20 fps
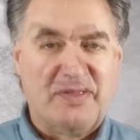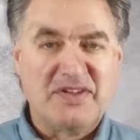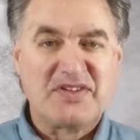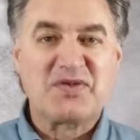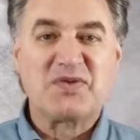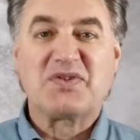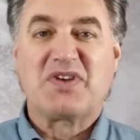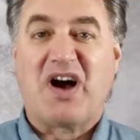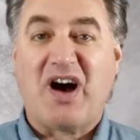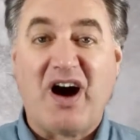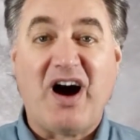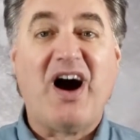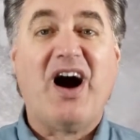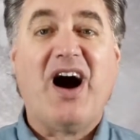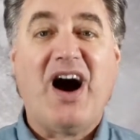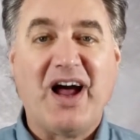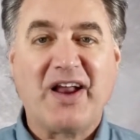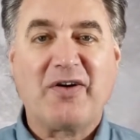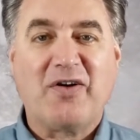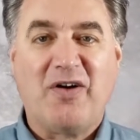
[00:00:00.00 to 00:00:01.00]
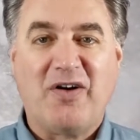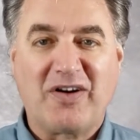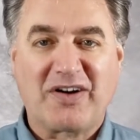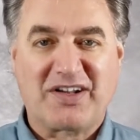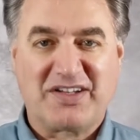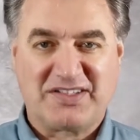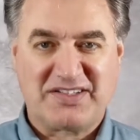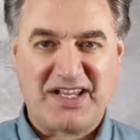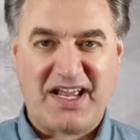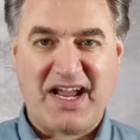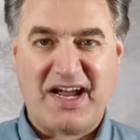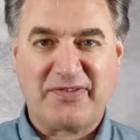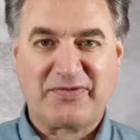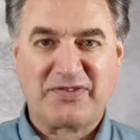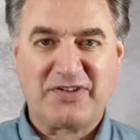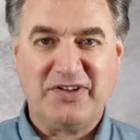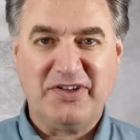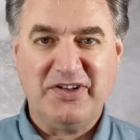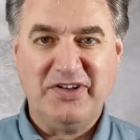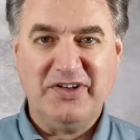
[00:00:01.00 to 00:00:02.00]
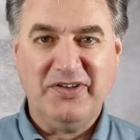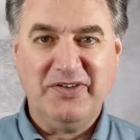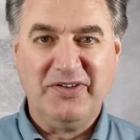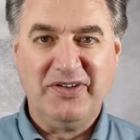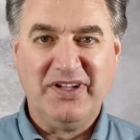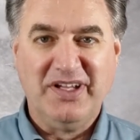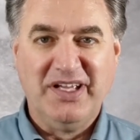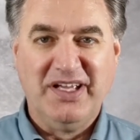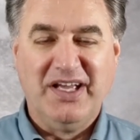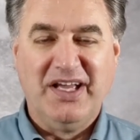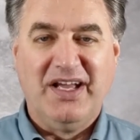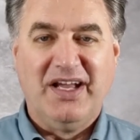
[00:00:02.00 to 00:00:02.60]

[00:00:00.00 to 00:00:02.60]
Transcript: This was a hot August afternoon.